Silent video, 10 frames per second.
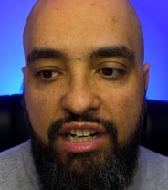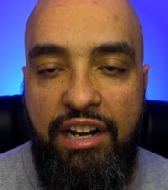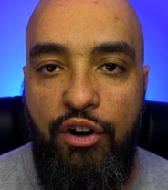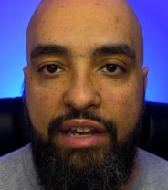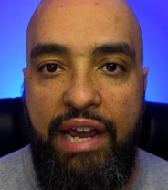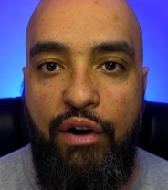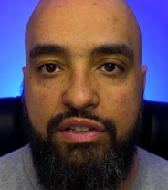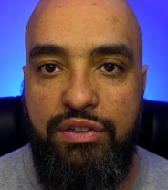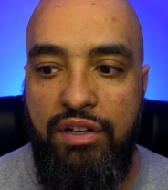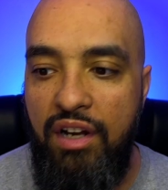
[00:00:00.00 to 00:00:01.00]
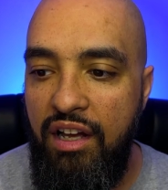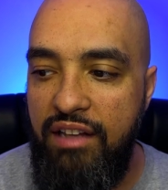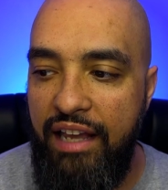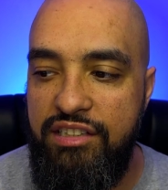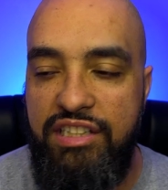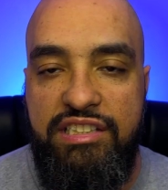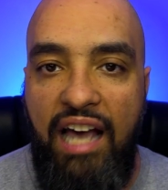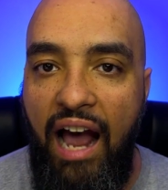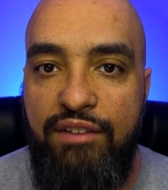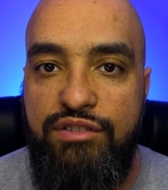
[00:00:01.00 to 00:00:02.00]
in her character. Like, she's
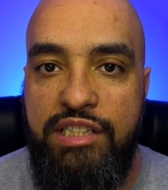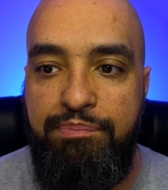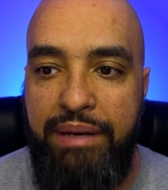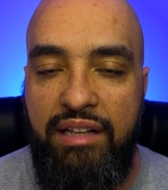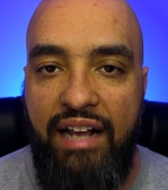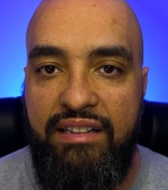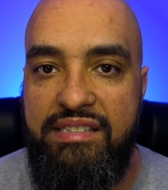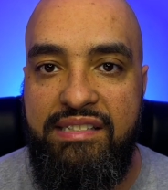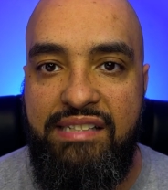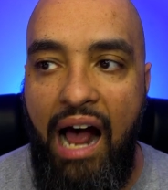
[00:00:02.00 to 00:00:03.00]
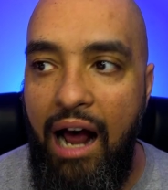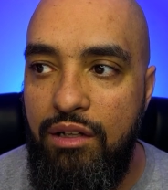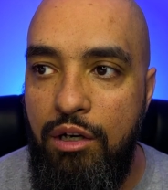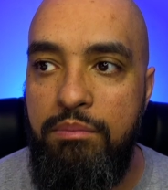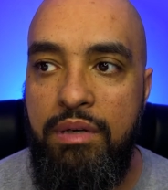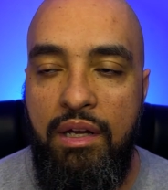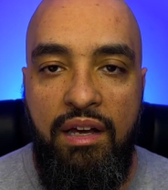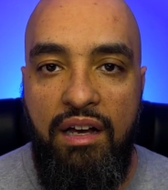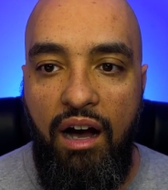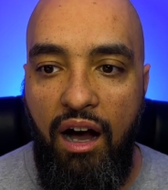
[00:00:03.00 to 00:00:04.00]
kind of just been like this solemn,
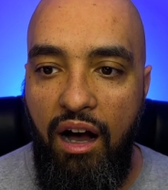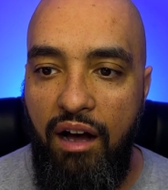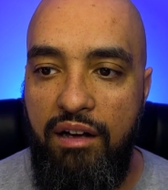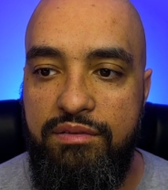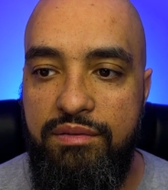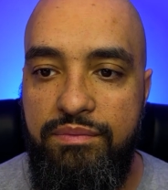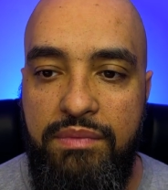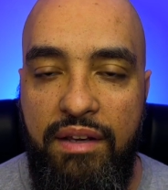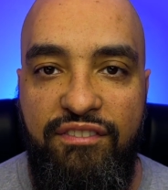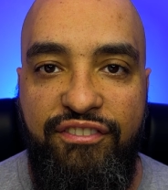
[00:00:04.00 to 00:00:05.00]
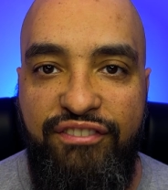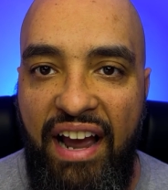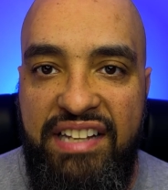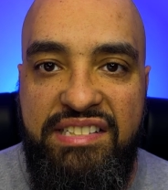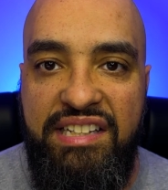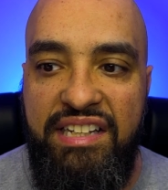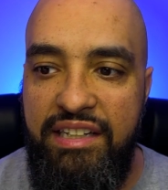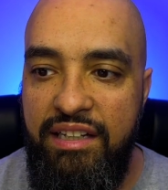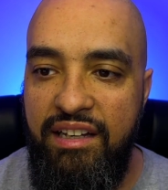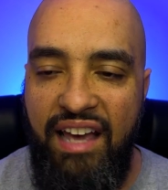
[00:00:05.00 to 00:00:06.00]
uh,
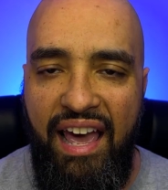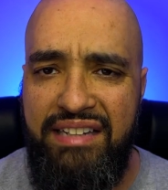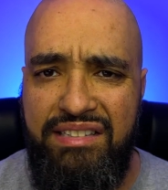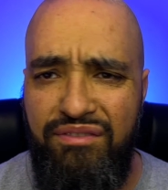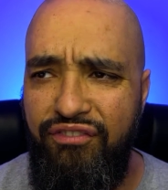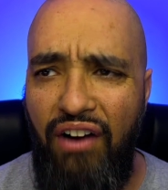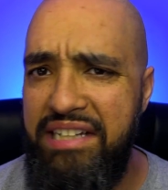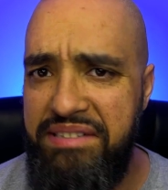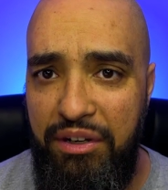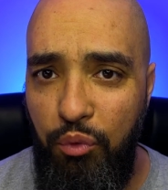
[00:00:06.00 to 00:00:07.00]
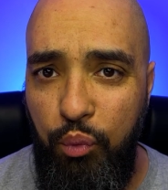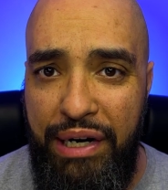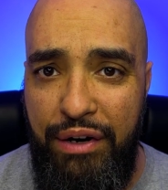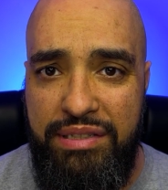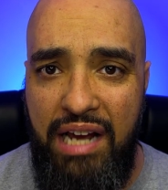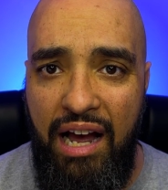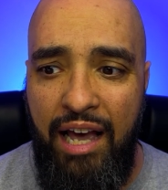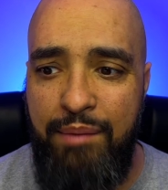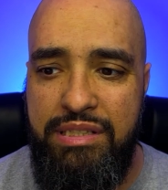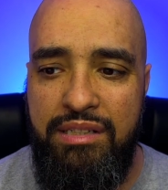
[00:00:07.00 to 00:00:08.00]
feisty, at feisty at weird
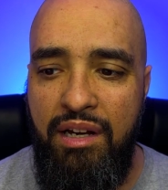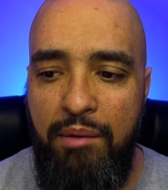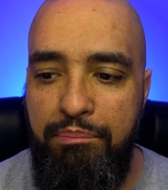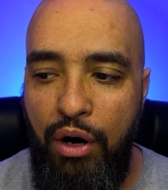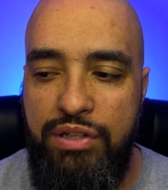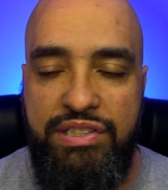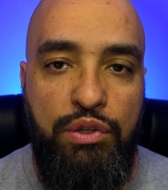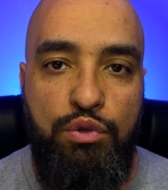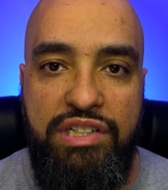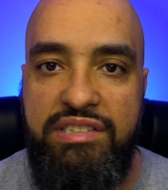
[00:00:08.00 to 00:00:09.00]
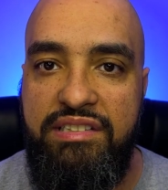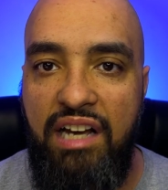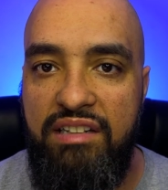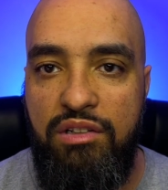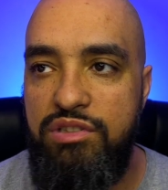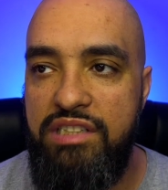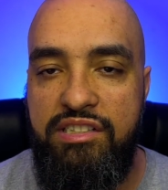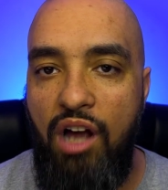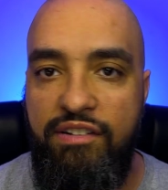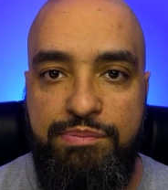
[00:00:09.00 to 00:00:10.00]
times person who just who just
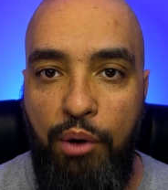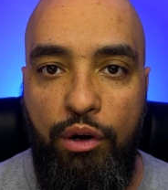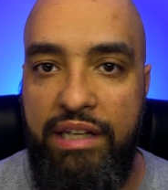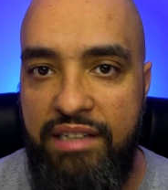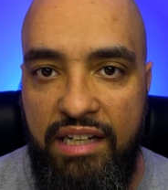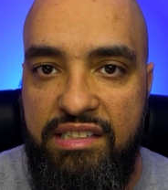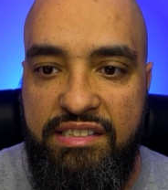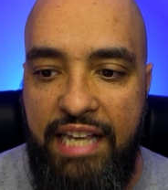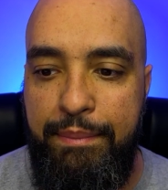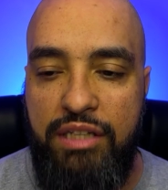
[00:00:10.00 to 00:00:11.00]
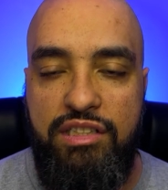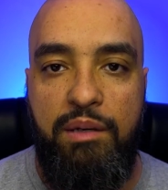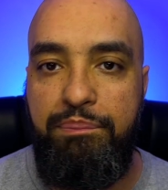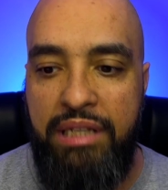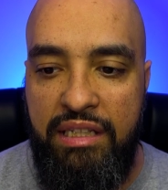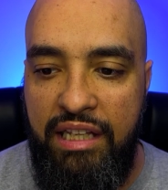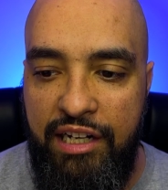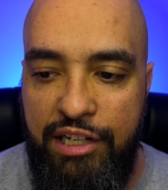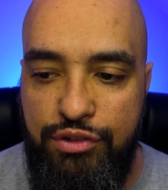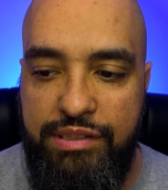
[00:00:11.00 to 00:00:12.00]
soft spoken, doesn't say much, completely
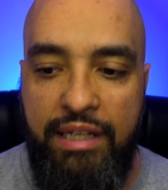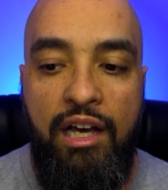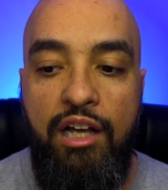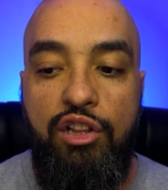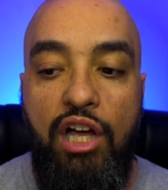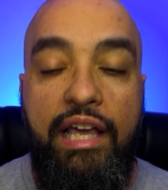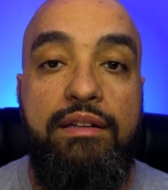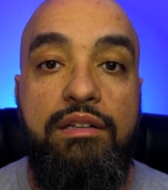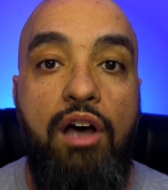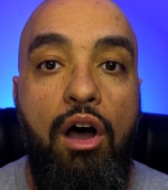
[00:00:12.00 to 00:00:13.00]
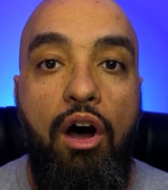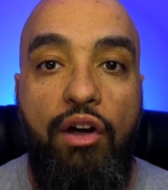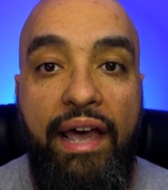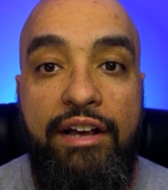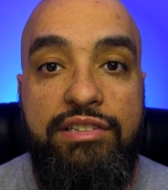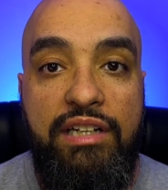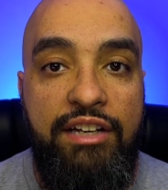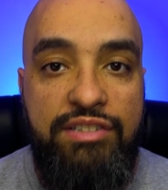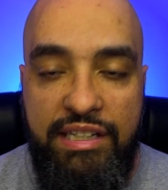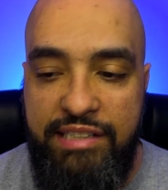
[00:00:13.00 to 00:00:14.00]
uninteresting. Look at okay. Here's a,
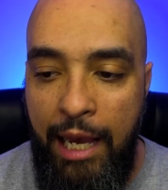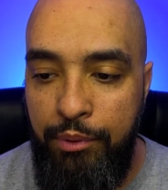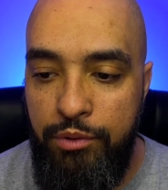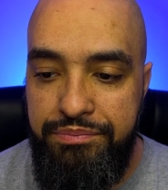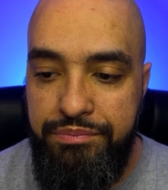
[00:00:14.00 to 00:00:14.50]
here's an example.